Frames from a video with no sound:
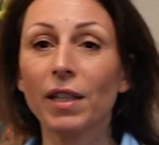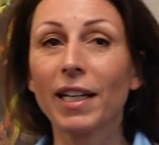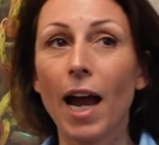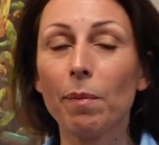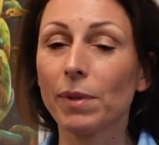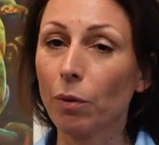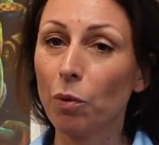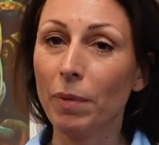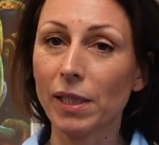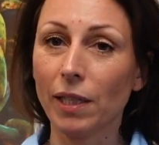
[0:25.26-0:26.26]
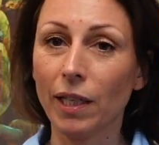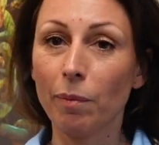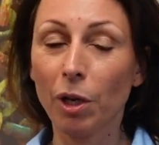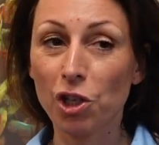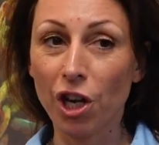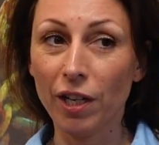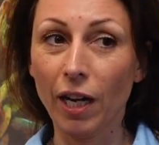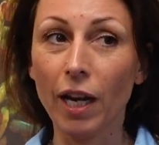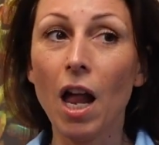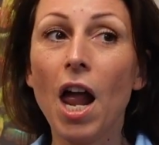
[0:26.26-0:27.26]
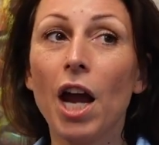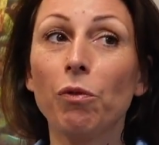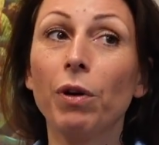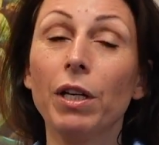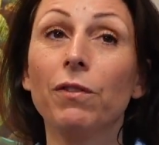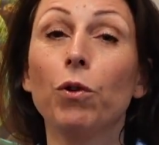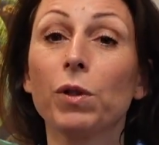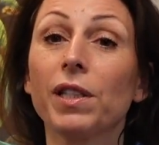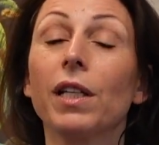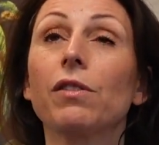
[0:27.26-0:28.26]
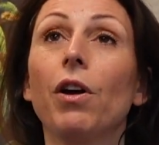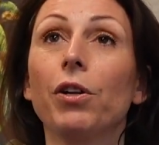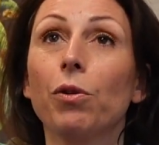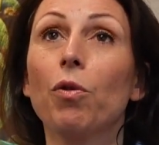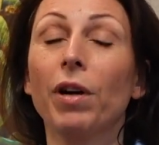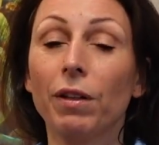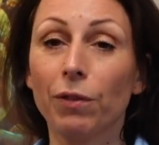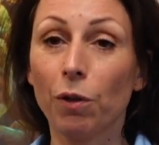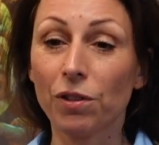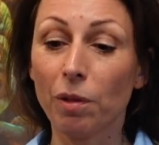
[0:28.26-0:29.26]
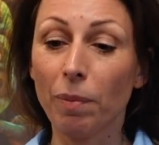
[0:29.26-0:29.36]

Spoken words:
in the gaps that were missing in my journey and reinforced things that I'd already forgotten